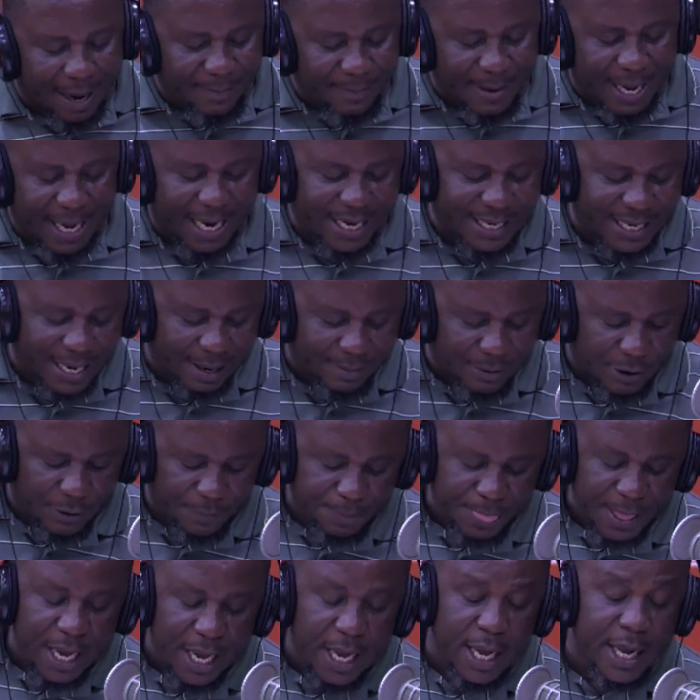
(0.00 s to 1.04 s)
e de amo
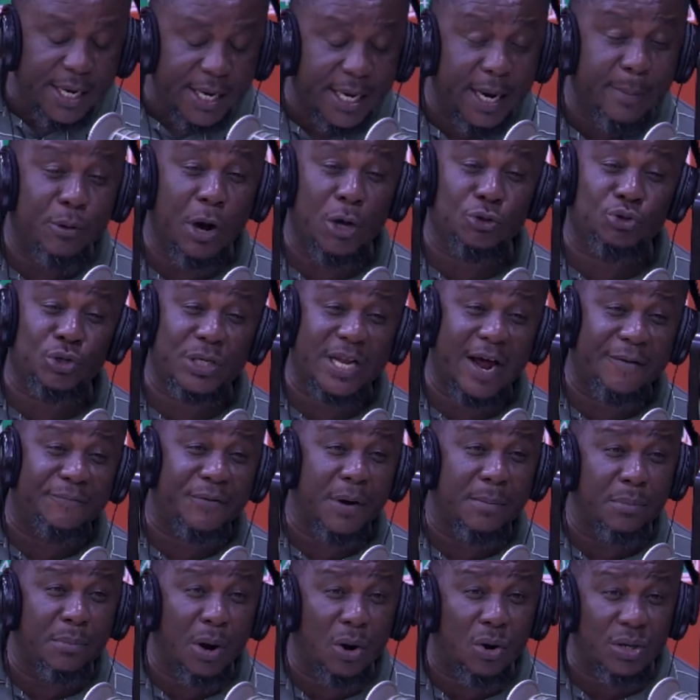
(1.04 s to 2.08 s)
ne bo so da
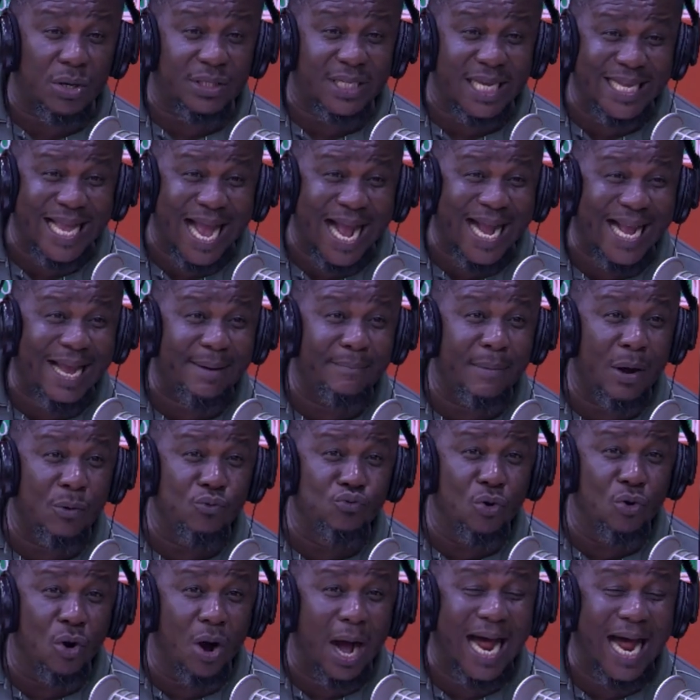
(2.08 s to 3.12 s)
fom boko se nyankema
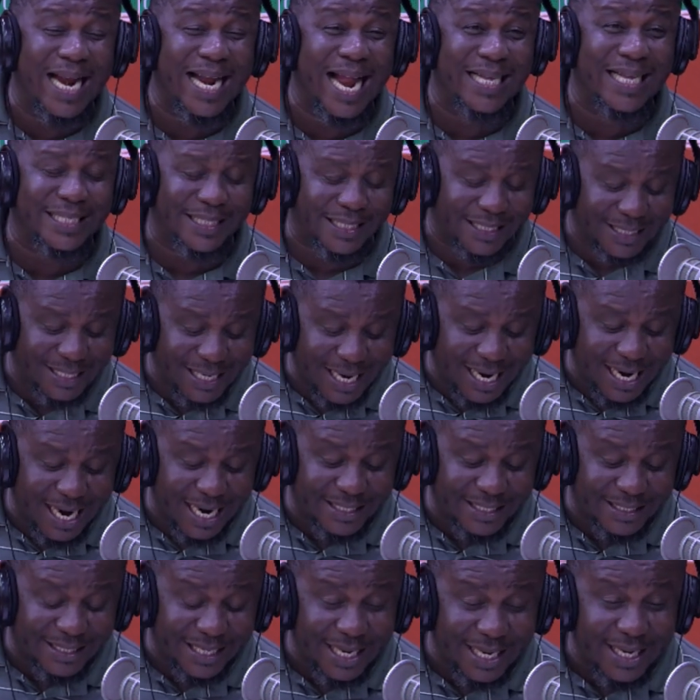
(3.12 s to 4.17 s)
wuo ana achichede na
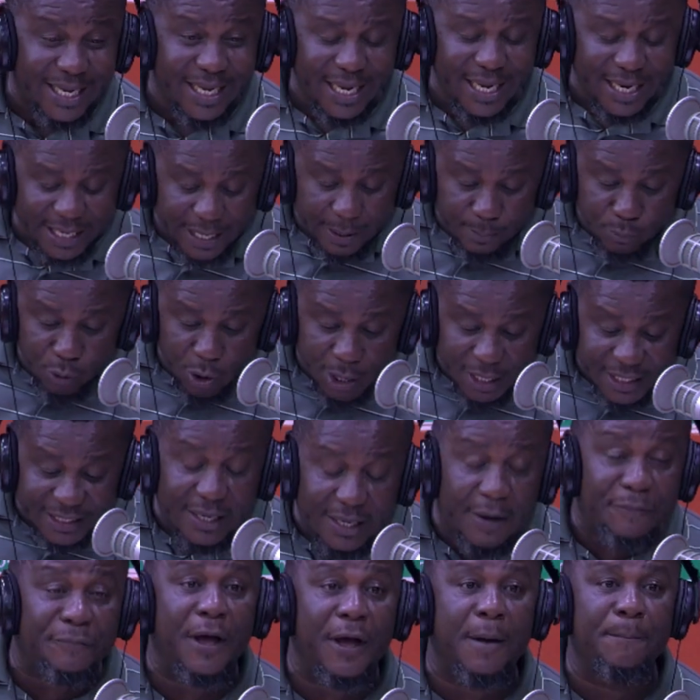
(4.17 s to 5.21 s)
ntie ne bo no
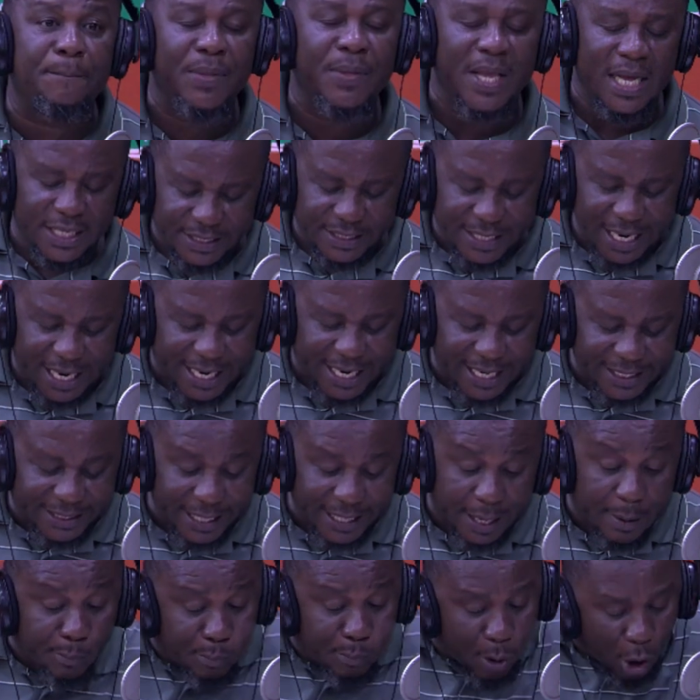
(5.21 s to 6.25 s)
sefem sekete
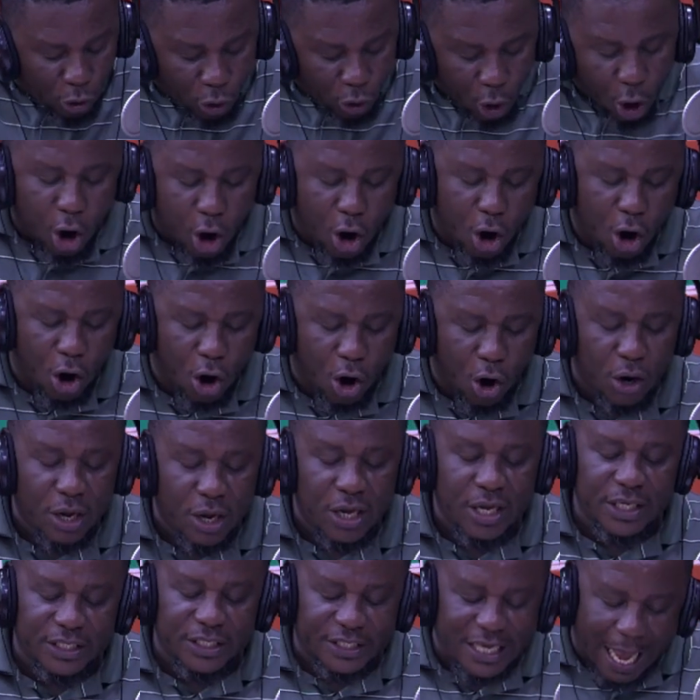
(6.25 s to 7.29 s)
boko
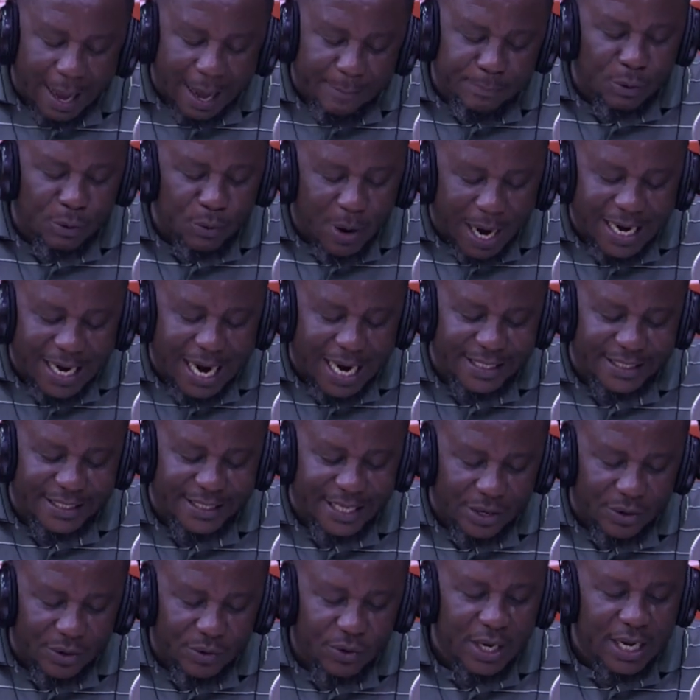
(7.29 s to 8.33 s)
sabrewa na ntie
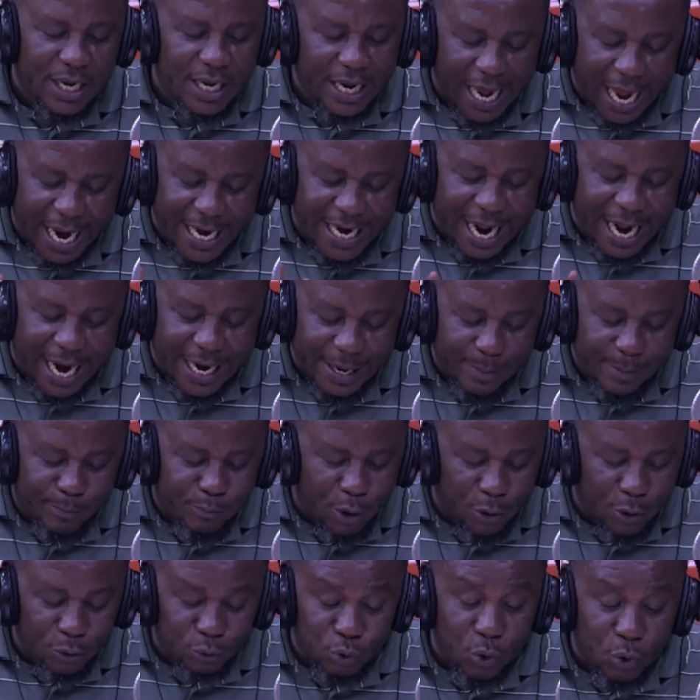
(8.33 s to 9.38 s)
no ena ne bo
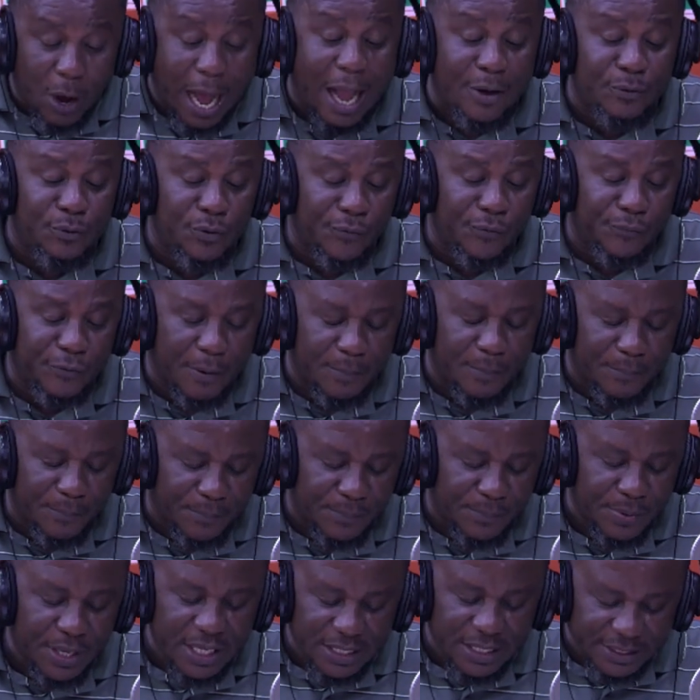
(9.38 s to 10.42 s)
no so adwo fom
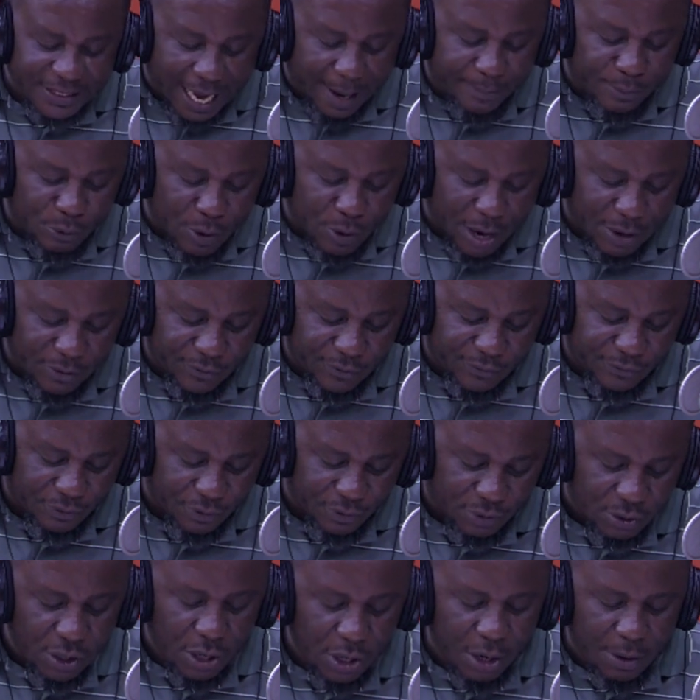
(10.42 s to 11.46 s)
sabrewa no fo
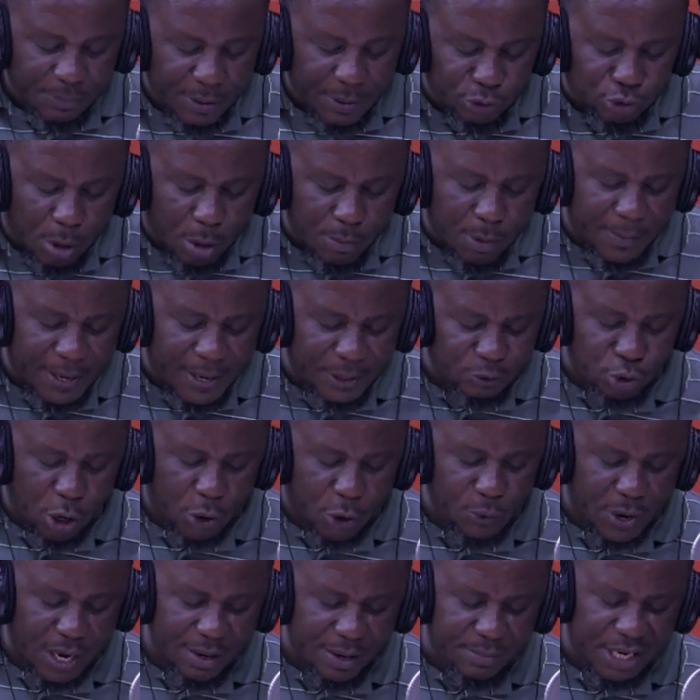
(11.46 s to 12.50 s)
me so bo mo de to
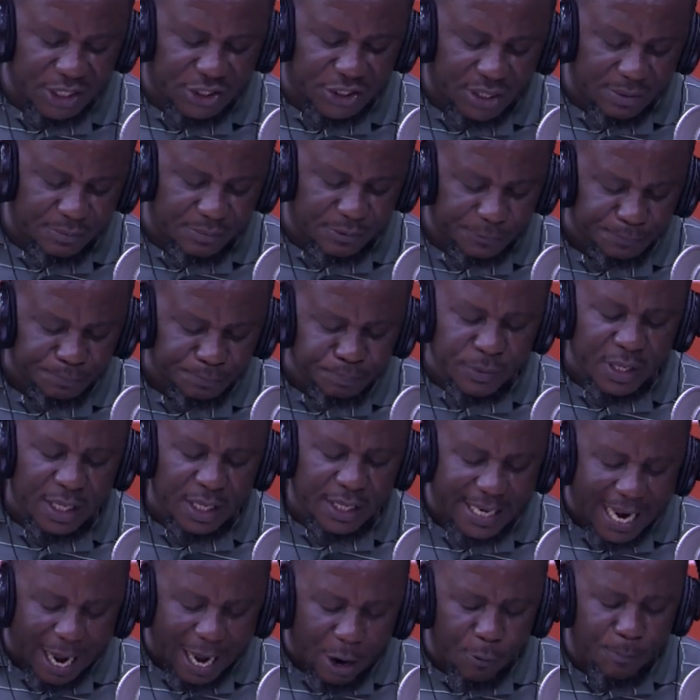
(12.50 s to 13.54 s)
do ani be chiremu
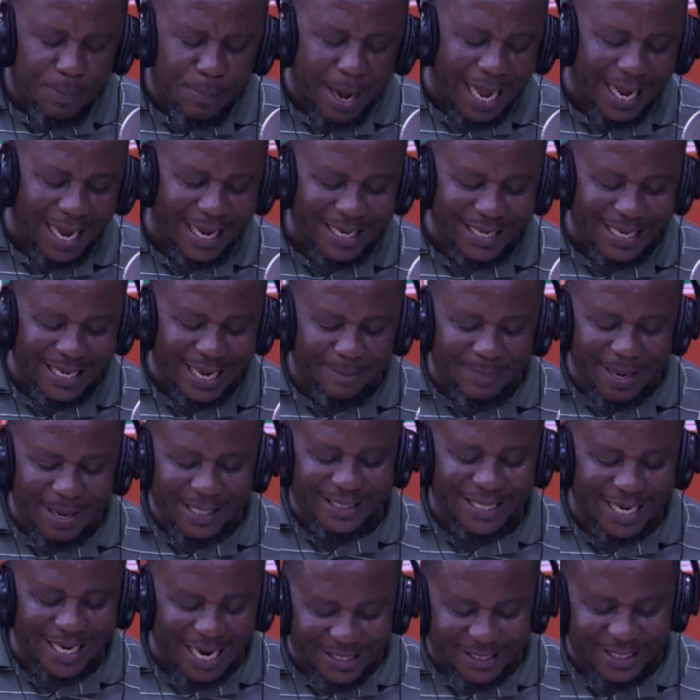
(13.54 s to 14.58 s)
na uba ye
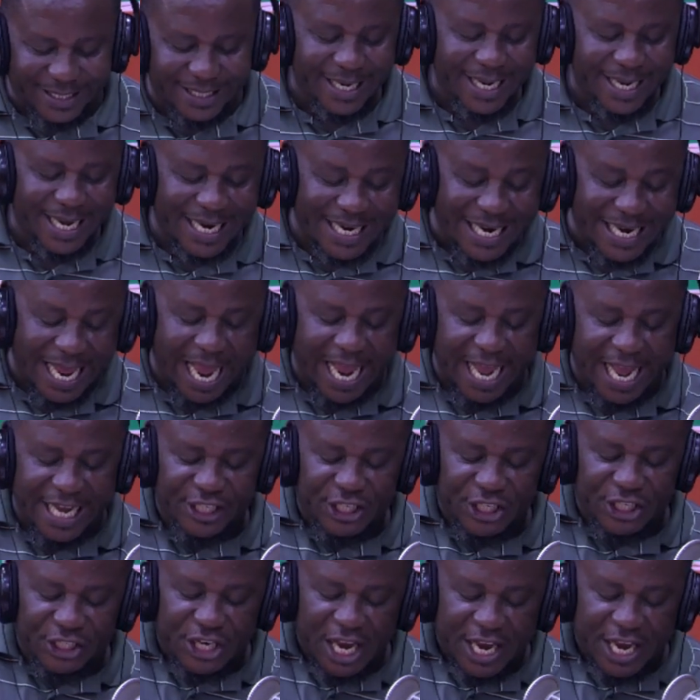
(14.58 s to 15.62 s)
betnase ne aye
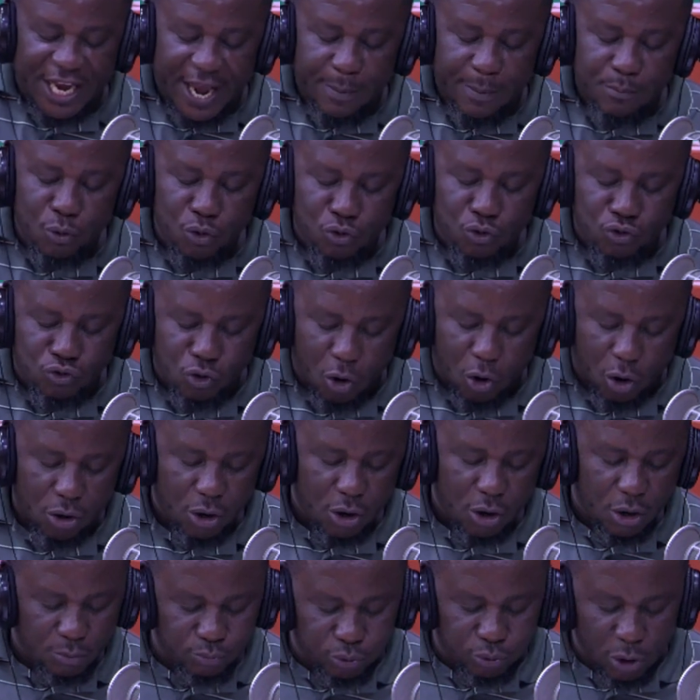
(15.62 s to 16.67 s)
nhyehye ye mugo
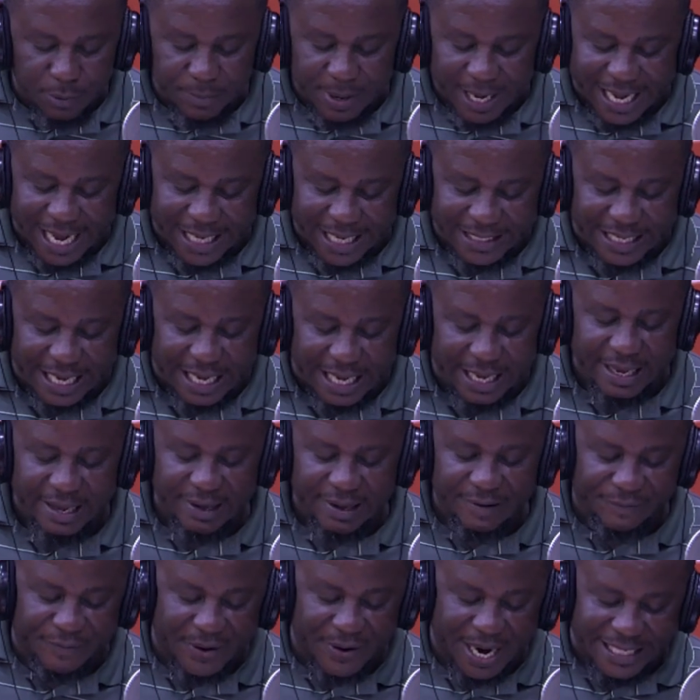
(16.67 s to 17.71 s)
bro no be ka se
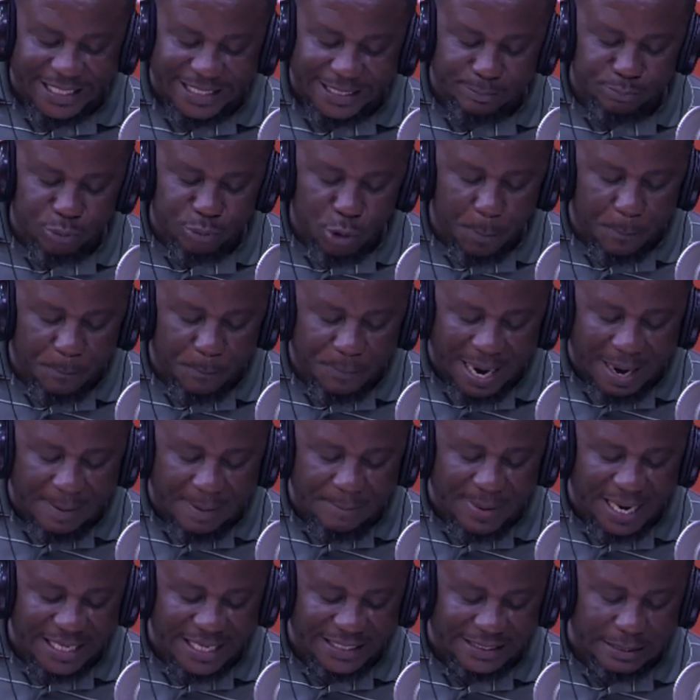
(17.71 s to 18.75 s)
flexible
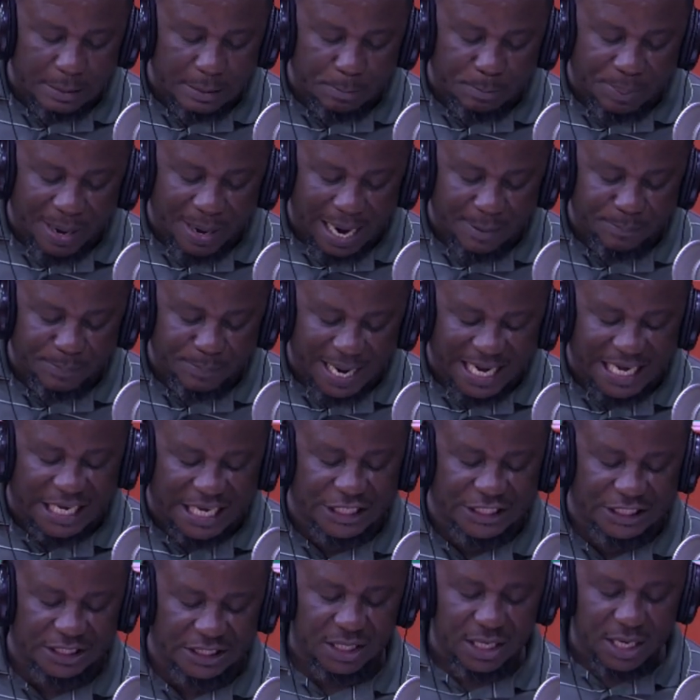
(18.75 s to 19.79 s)
payment plan
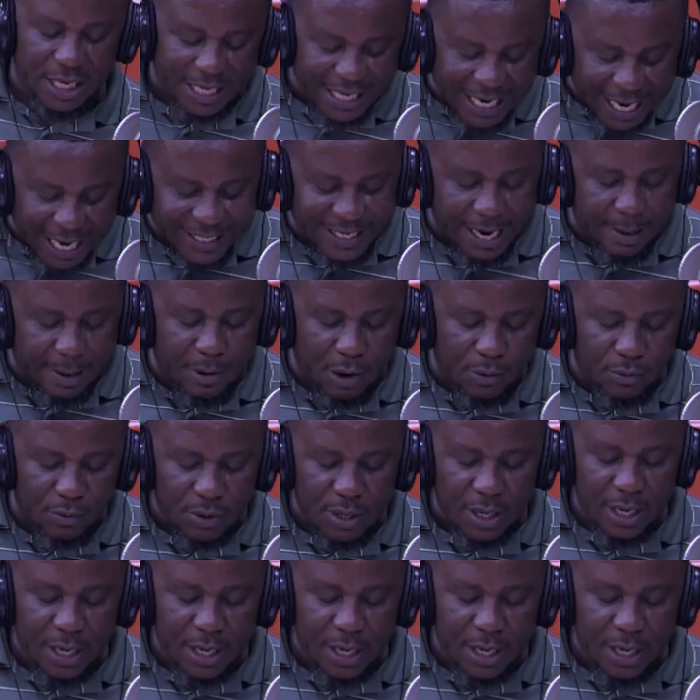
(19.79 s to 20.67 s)
package near the amount.